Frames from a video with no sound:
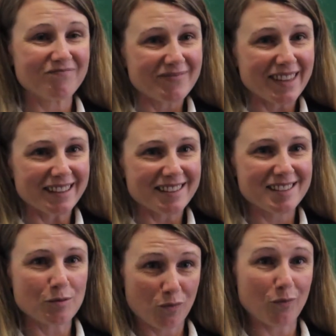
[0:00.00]

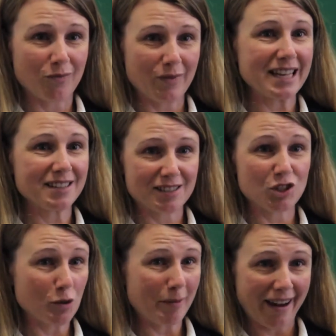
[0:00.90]
that's, are you get, we are can you,
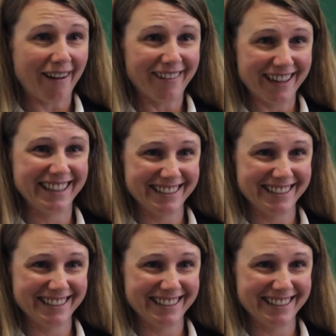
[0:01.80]
do better.